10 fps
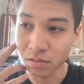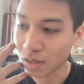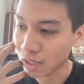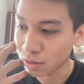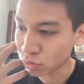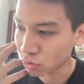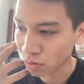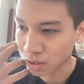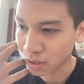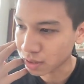I used to
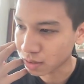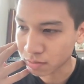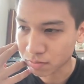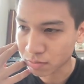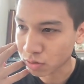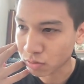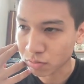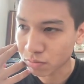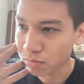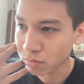click
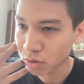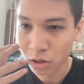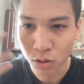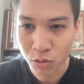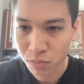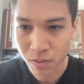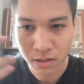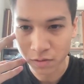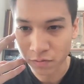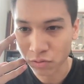close
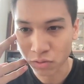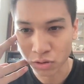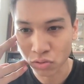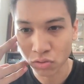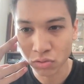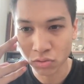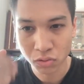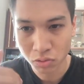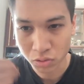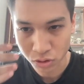button for
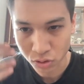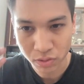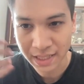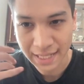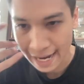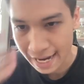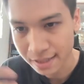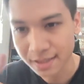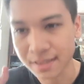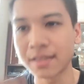two or three
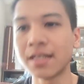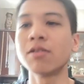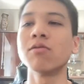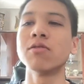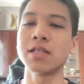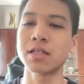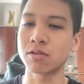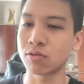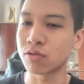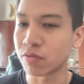ads, and then only I
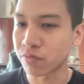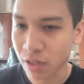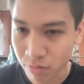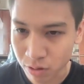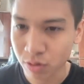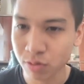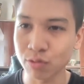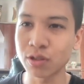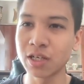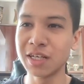could have download.